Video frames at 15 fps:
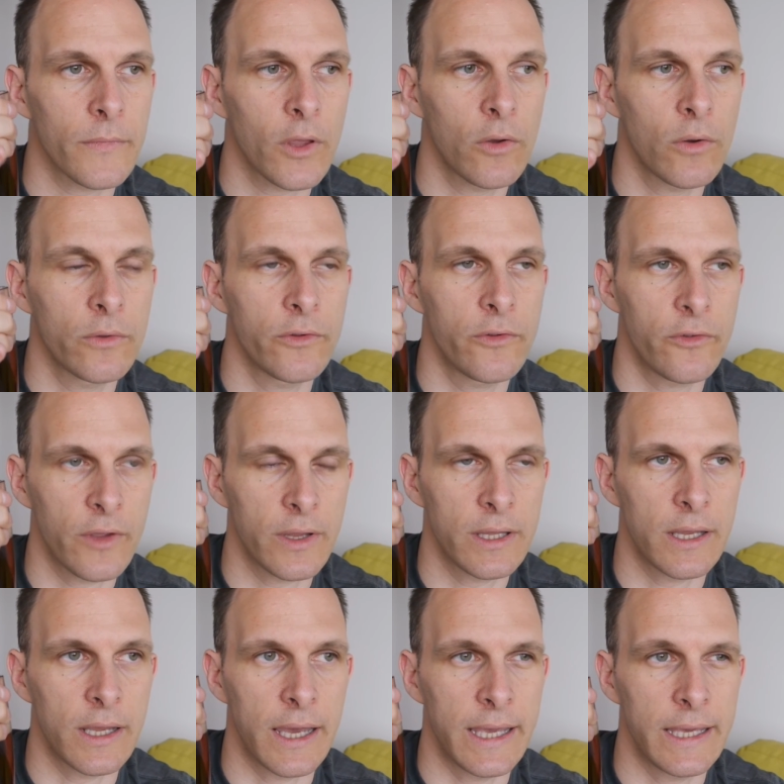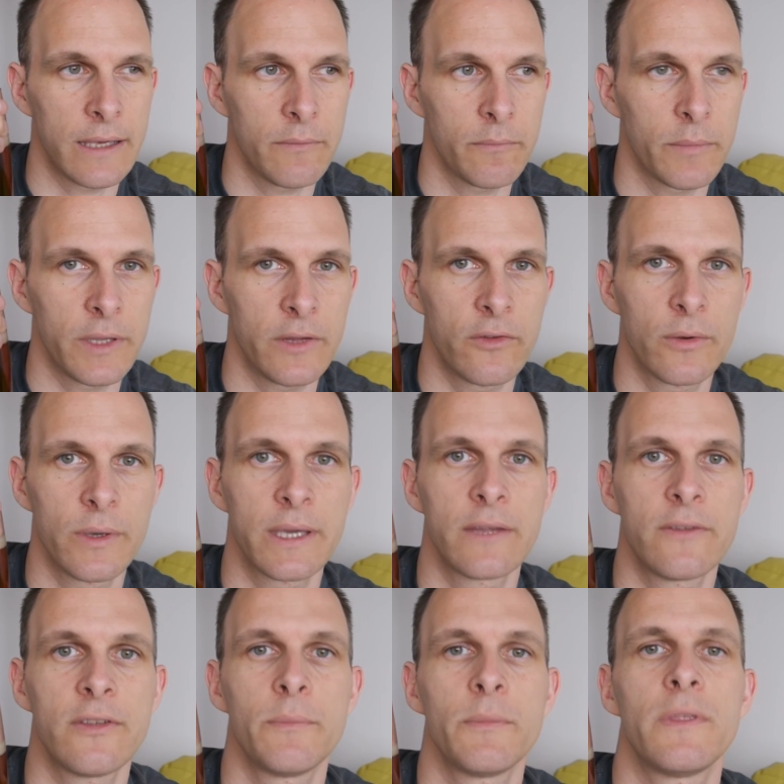on Sunday, be doing a
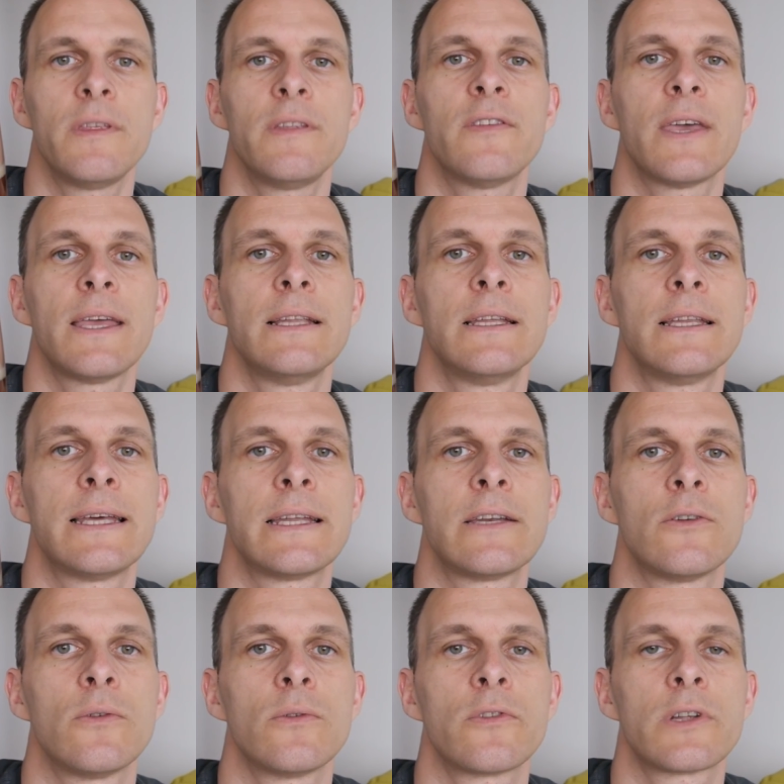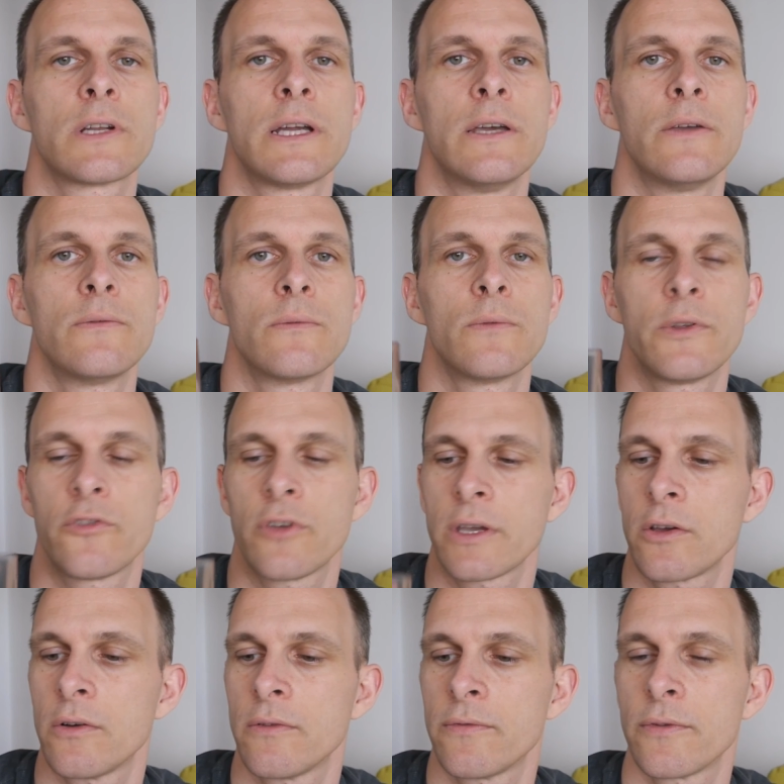Timothy Taylor Landlord clone, which I
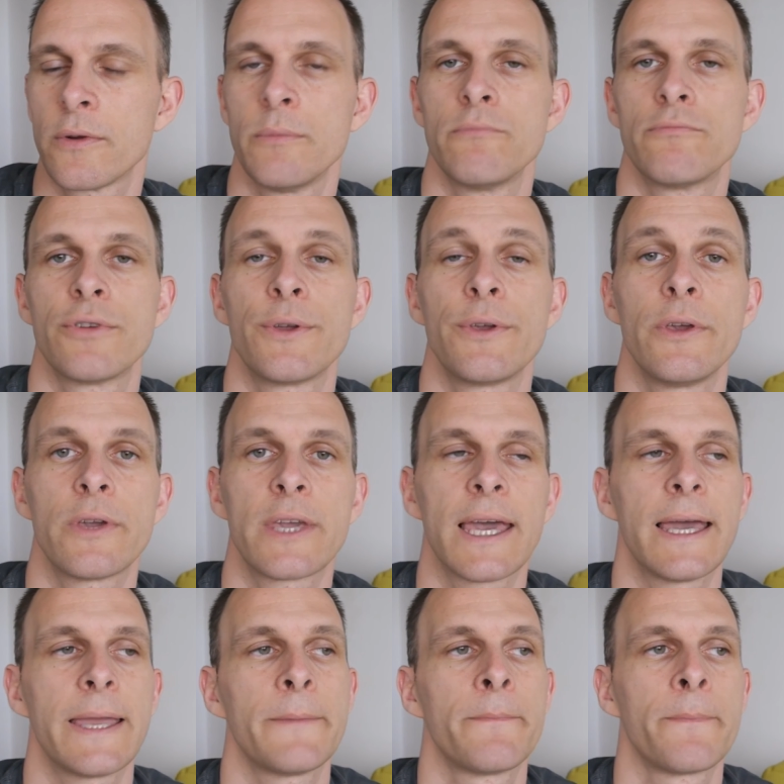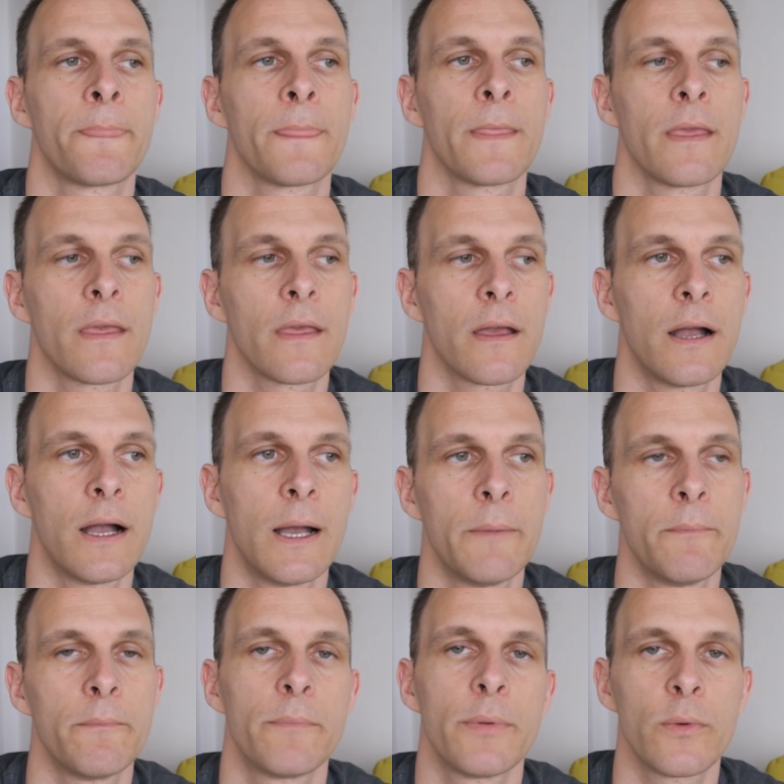got from Brew UK,
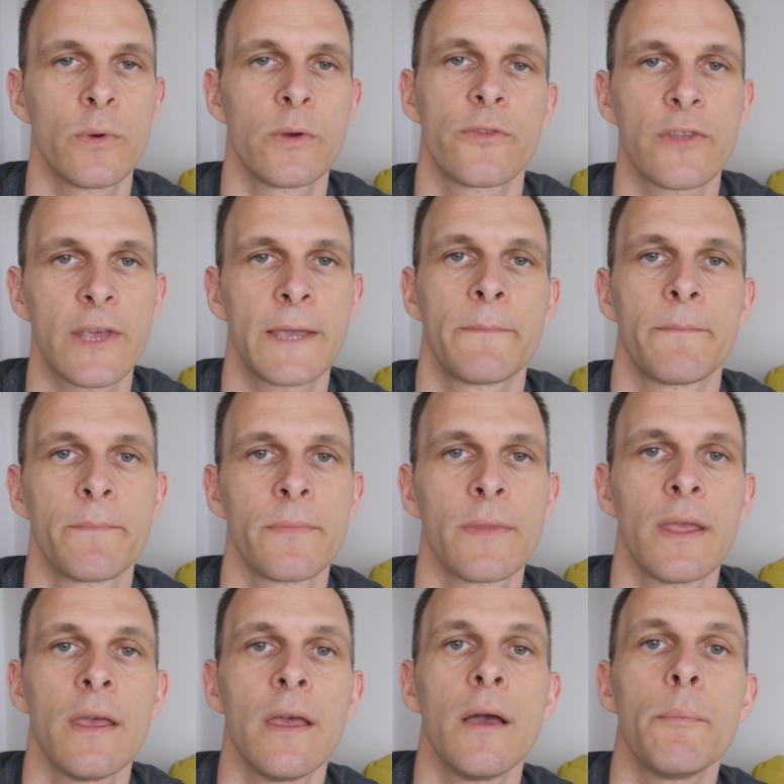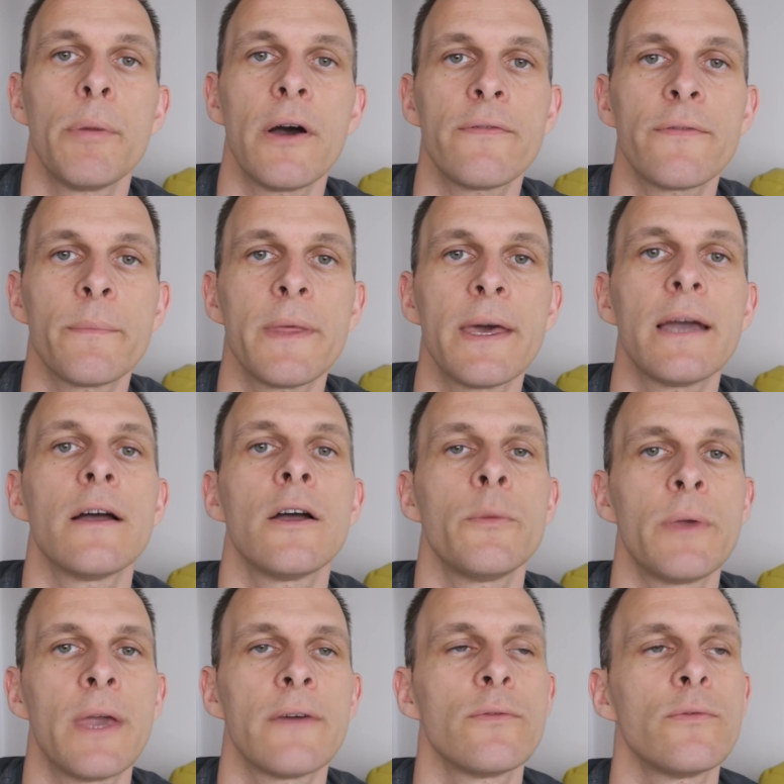but we'll see. Apart from that, I
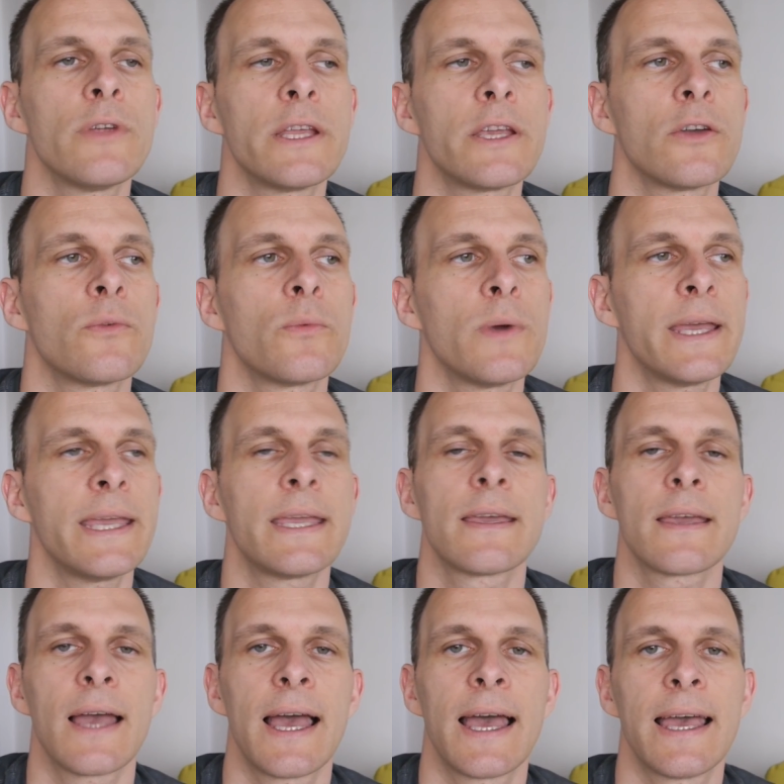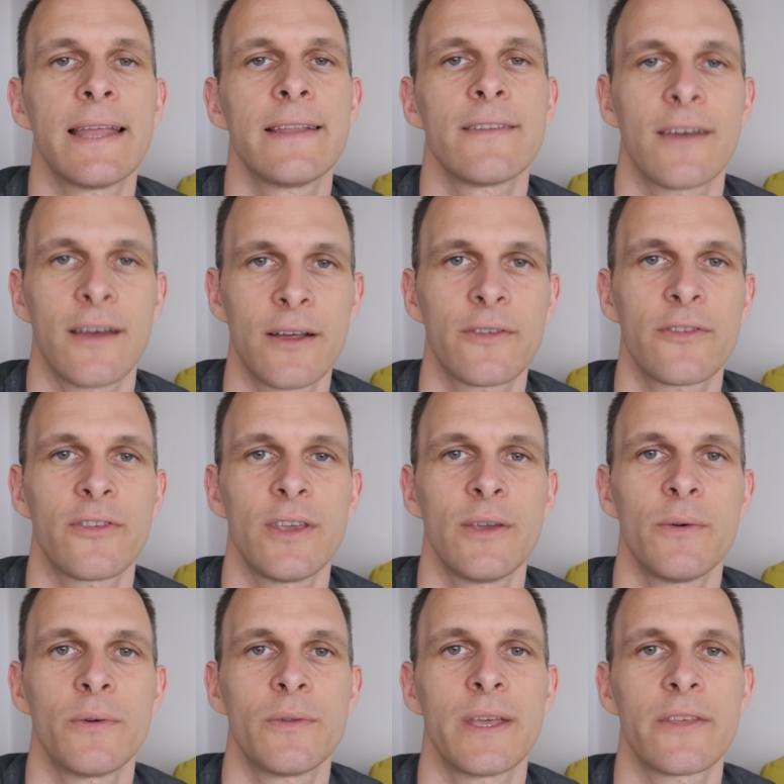hope you have a really good week, and I'll see
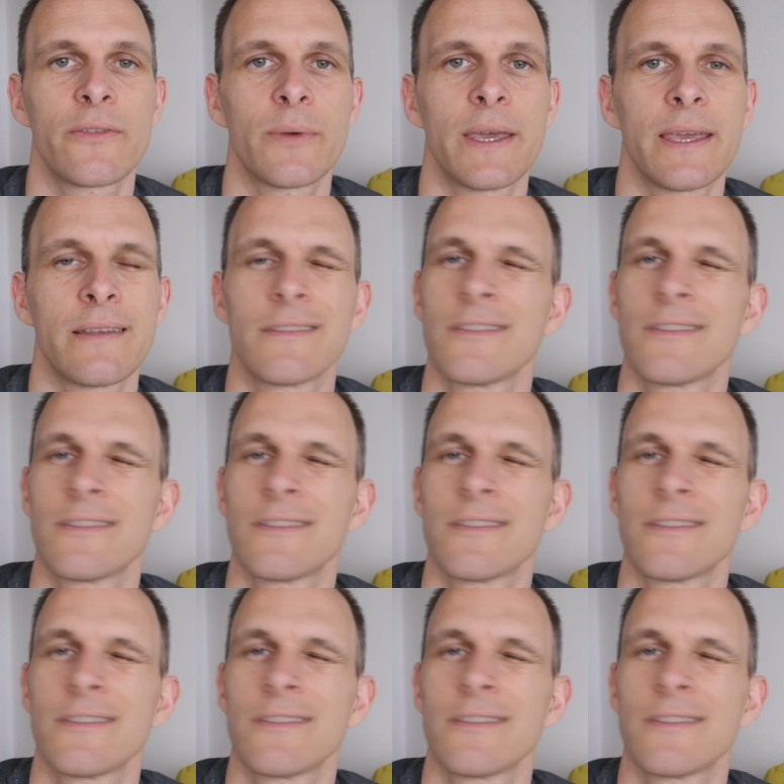you all next week.